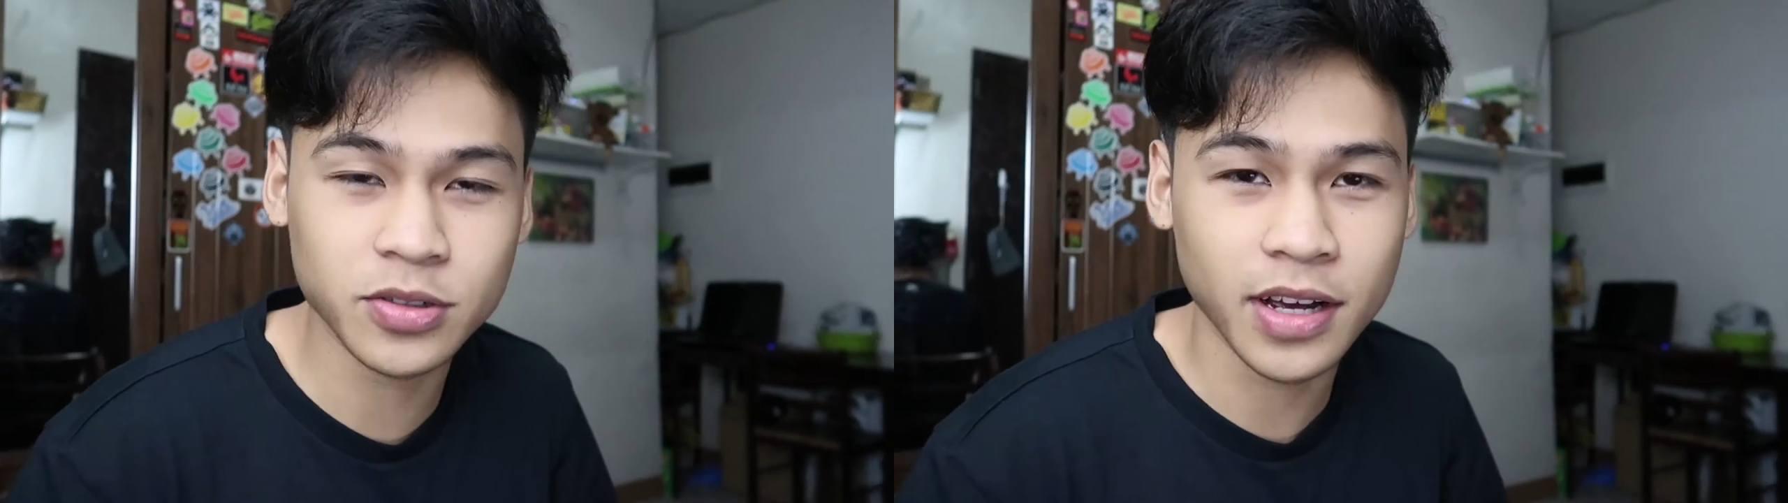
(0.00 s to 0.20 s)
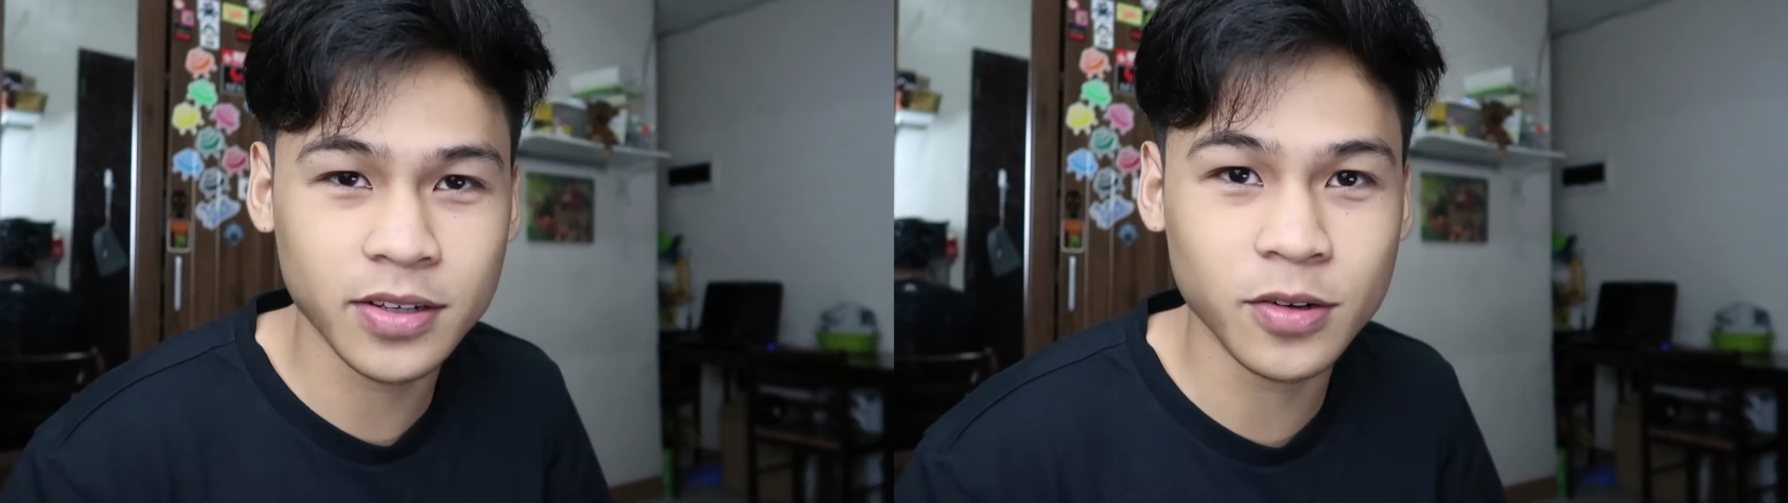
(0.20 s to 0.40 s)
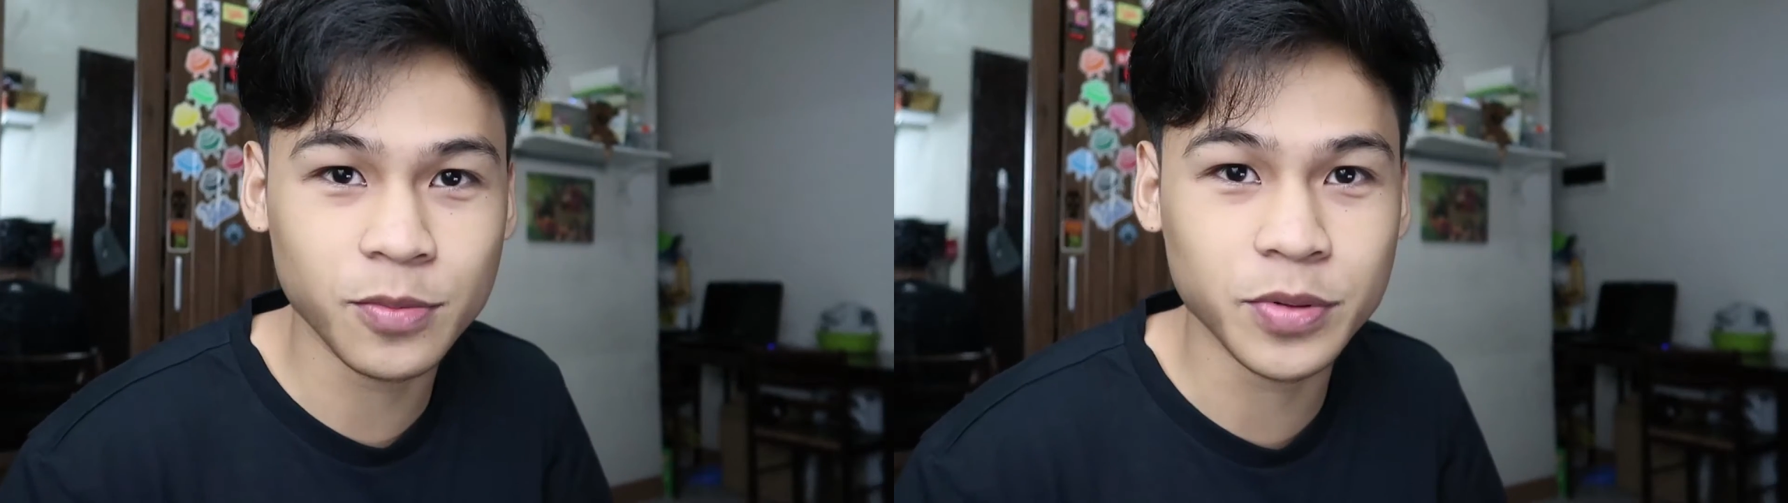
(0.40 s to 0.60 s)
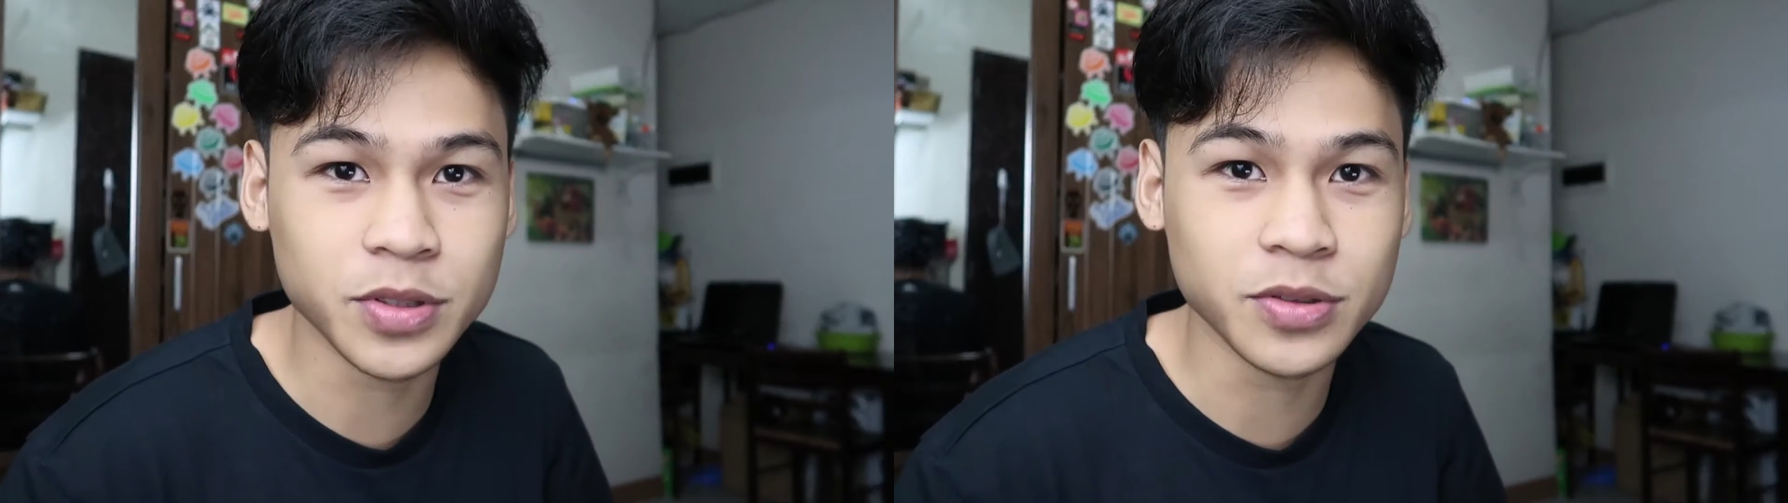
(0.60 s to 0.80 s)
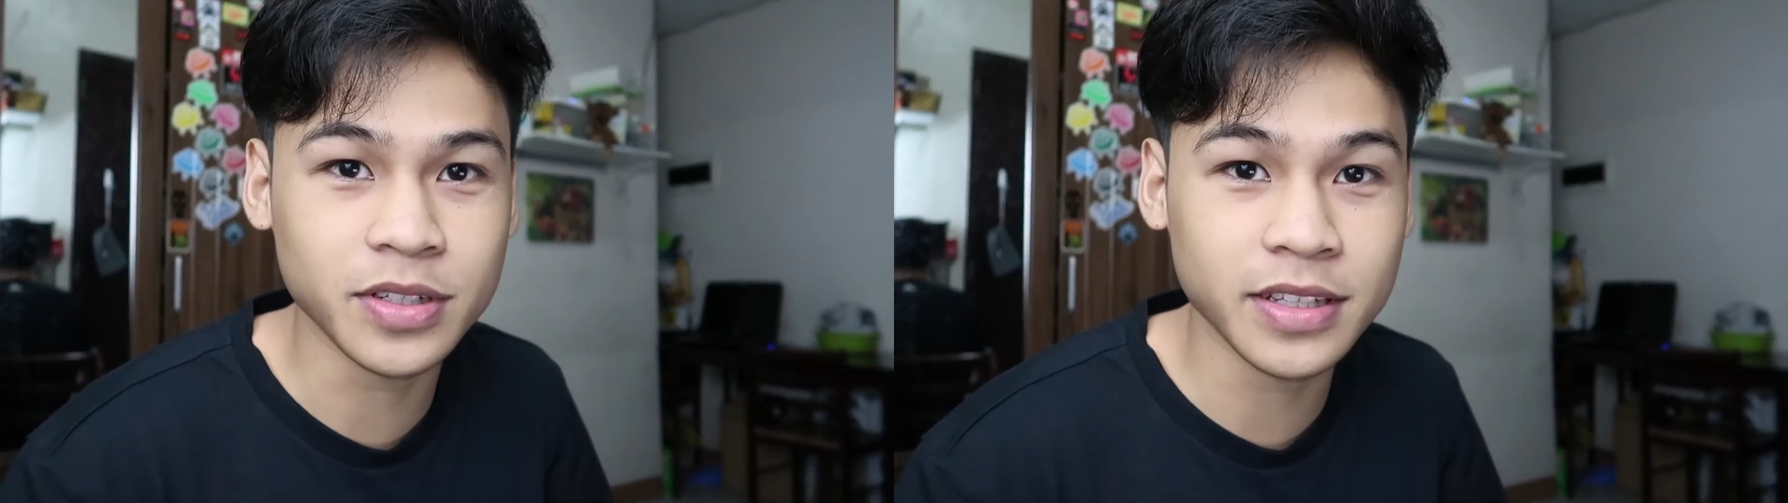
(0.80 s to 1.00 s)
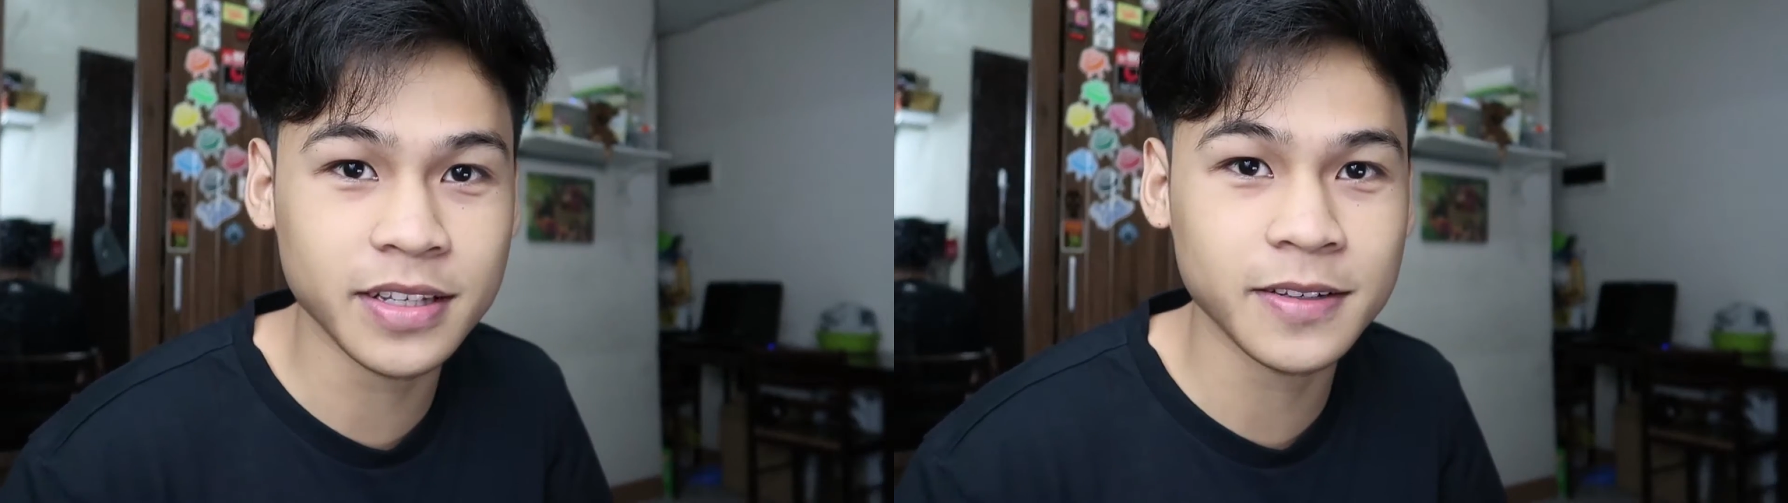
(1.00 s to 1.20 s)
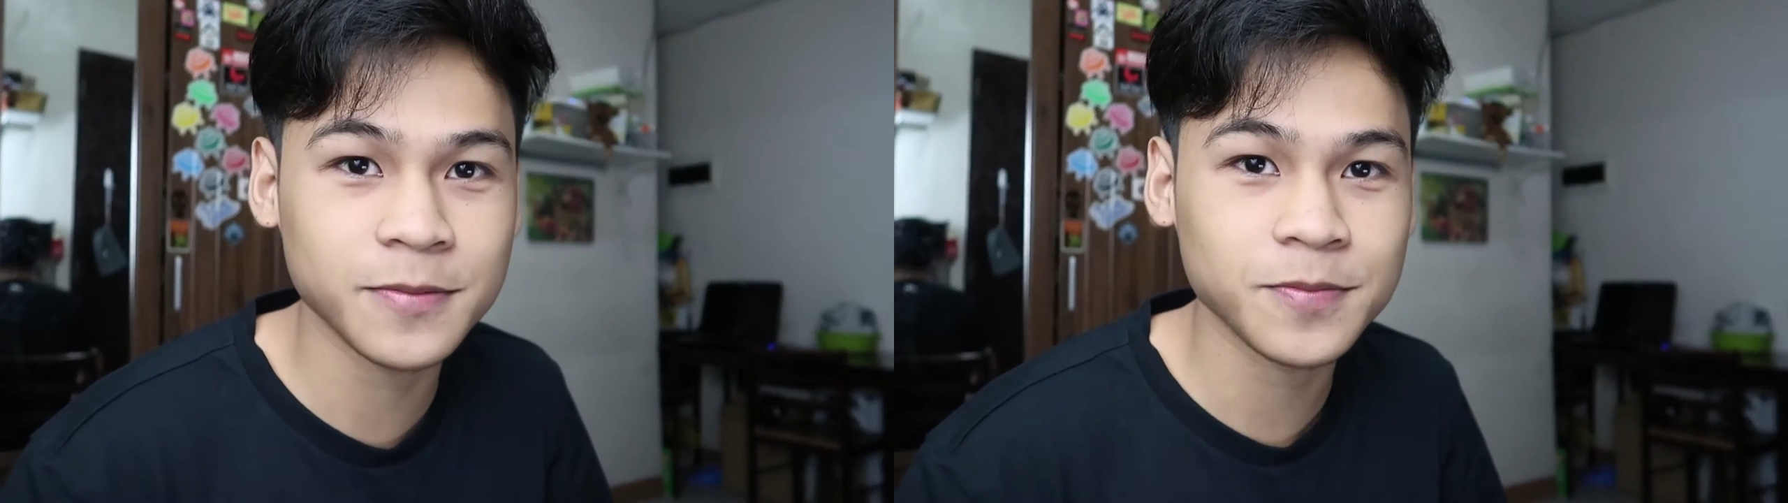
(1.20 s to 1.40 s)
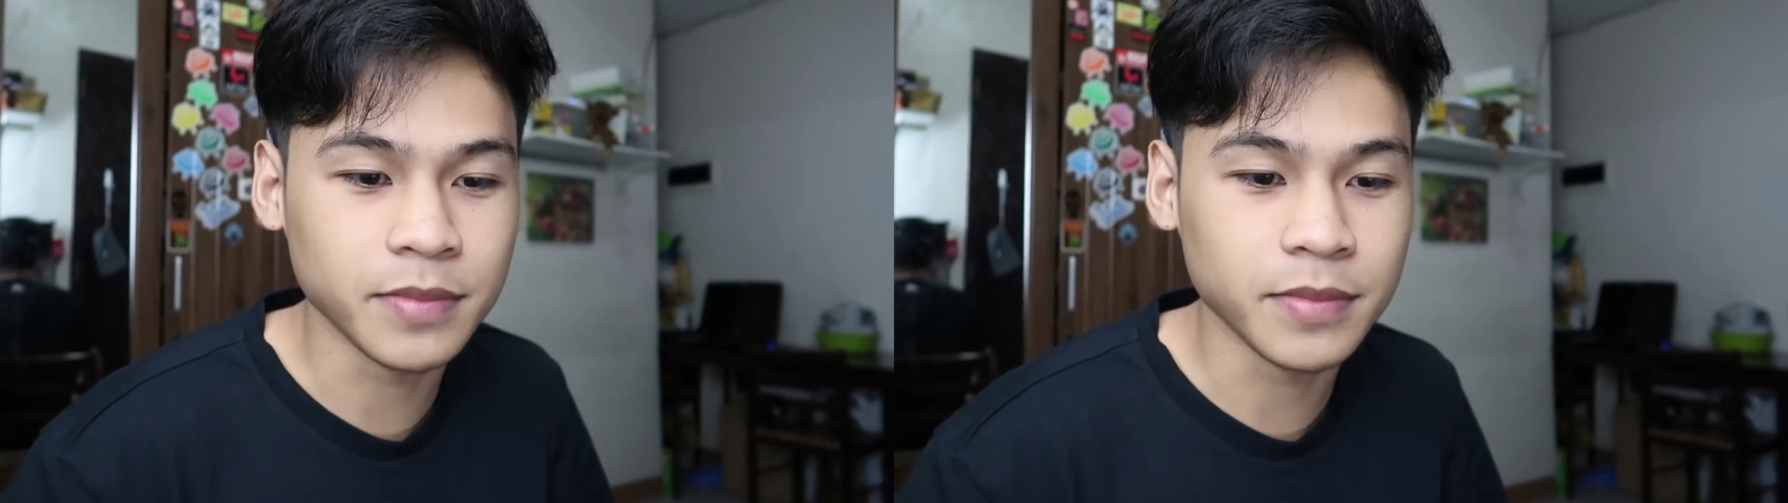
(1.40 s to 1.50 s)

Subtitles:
gyud kayo opportunity.